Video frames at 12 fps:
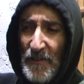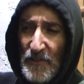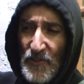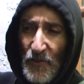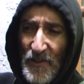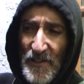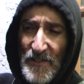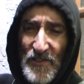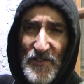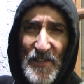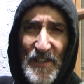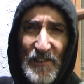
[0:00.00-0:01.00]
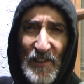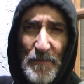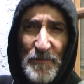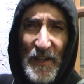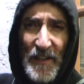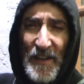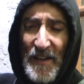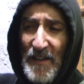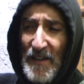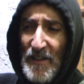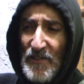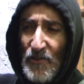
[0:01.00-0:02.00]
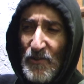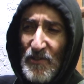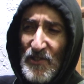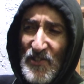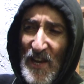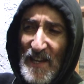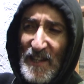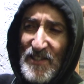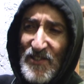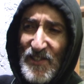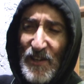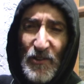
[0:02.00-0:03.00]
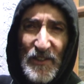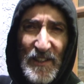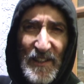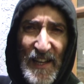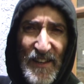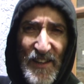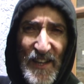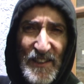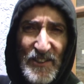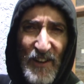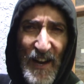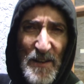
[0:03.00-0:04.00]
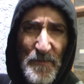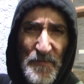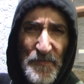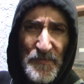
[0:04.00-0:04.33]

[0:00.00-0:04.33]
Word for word: Sorry, this is the ecliptic. So you're saying it's tilted like this, right?